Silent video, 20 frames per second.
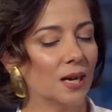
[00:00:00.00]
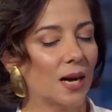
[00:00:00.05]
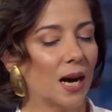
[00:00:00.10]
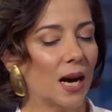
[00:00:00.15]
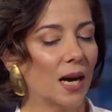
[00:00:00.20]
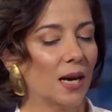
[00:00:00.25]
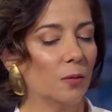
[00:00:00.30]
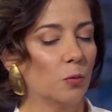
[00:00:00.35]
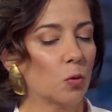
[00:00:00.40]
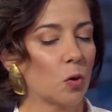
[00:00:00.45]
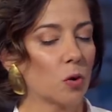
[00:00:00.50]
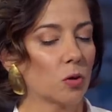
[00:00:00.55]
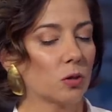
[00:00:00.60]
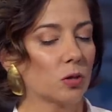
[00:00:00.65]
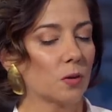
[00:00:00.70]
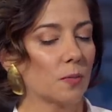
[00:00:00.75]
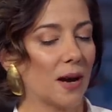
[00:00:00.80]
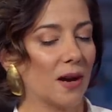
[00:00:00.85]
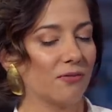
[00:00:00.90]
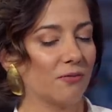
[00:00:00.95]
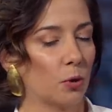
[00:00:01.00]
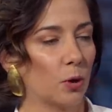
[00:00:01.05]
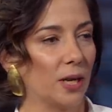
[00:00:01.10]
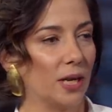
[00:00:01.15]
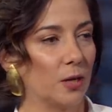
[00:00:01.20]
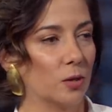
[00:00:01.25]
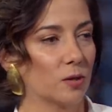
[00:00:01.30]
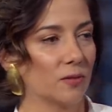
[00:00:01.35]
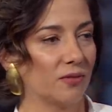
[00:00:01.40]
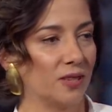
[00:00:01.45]
I wrote about 40
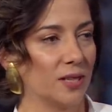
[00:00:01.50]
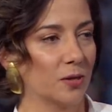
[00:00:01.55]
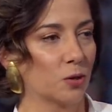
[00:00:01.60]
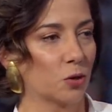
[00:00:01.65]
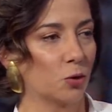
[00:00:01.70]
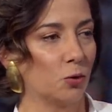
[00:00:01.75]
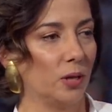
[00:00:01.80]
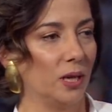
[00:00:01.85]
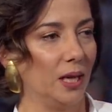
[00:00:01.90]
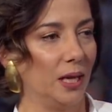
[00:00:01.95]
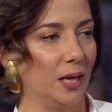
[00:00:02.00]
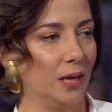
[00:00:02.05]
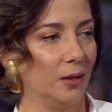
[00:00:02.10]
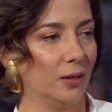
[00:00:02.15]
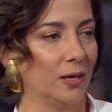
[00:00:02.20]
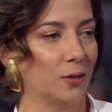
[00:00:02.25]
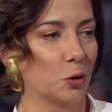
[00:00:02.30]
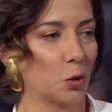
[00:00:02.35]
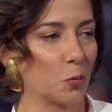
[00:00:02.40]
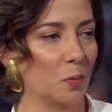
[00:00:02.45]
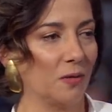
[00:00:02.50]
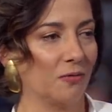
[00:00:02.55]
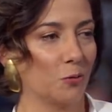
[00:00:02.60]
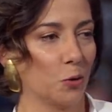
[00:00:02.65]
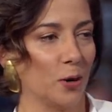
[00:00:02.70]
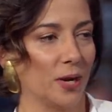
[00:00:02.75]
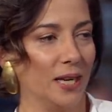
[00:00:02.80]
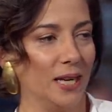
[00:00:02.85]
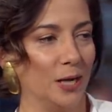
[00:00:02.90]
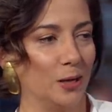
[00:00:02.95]
years of history here. It took me
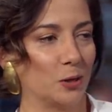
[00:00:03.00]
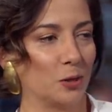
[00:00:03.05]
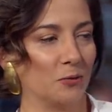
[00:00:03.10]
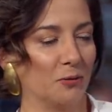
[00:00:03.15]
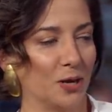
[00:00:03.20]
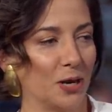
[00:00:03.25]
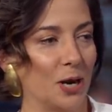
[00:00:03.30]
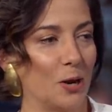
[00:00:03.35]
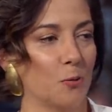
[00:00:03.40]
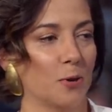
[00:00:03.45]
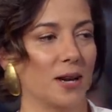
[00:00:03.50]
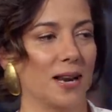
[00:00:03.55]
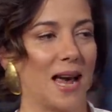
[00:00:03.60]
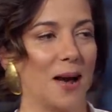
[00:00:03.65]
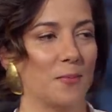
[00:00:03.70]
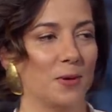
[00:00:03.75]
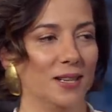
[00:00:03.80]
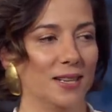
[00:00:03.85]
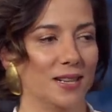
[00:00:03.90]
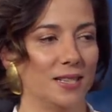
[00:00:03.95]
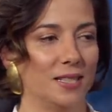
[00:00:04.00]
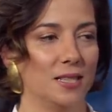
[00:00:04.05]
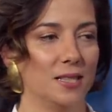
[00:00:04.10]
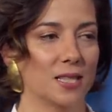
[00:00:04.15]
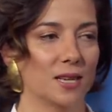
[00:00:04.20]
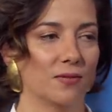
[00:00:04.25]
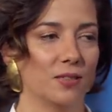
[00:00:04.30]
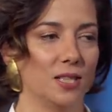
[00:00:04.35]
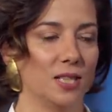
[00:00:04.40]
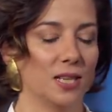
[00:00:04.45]
40 years to figure out what had happened in
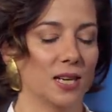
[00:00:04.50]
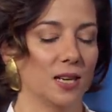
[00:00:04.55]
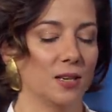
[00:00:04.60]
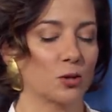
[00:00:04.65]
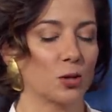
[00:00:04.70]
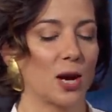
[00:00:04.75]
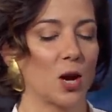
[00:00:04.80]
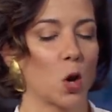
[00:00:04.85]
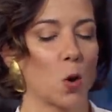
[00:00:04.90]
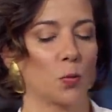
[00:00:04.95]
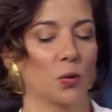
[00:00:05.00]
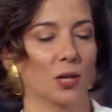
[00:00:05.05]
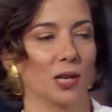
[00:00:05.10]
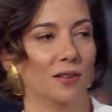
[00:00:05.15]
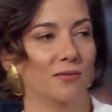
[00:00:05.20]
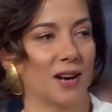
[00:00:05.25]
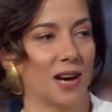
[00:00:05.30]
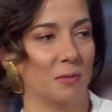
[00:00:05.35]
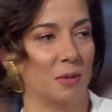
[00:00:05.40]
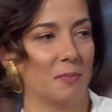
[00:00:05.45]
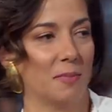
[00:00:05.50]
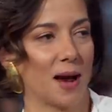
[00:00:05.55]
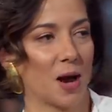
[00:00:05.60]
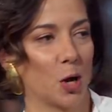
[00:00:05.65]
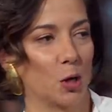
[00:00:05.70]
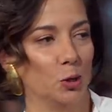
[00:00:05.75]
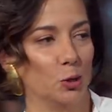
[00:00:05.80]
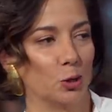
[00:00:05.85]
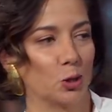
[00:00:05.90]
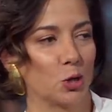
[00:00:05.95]
1979. So I wow. hope you'll invite me back
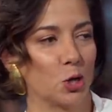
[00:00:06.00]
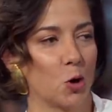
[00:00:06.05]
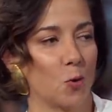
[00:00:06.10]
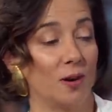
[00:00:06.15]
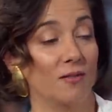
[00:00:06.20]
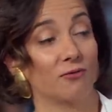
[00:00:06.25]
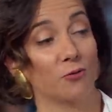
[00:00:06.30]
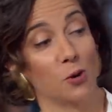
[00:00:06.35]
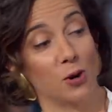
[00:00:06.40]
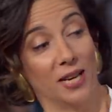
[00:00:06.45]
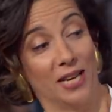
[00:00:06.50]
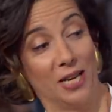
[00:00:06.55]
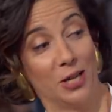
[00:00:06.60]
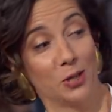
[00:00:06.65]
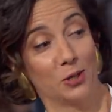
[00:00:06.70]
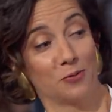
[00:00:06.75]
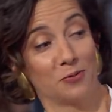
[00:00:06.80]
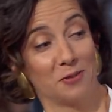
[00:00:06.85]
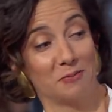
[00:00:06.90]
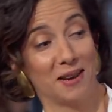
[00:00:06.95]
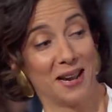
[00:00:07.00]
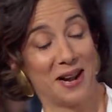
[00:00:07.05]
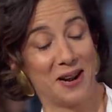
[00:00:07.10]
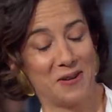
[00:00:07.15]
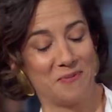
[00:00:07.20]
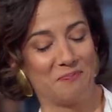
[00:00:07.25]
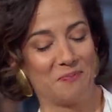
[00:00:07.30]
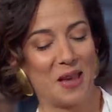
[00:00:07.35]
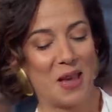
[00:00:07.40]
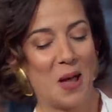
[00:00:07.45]
on your show in 40 years from
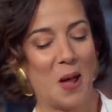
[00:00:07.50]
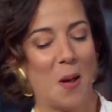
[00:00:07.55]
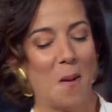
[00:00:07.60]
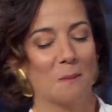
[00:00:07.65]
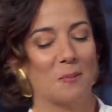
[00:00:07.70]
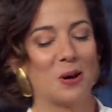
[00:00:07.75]
now. Wow.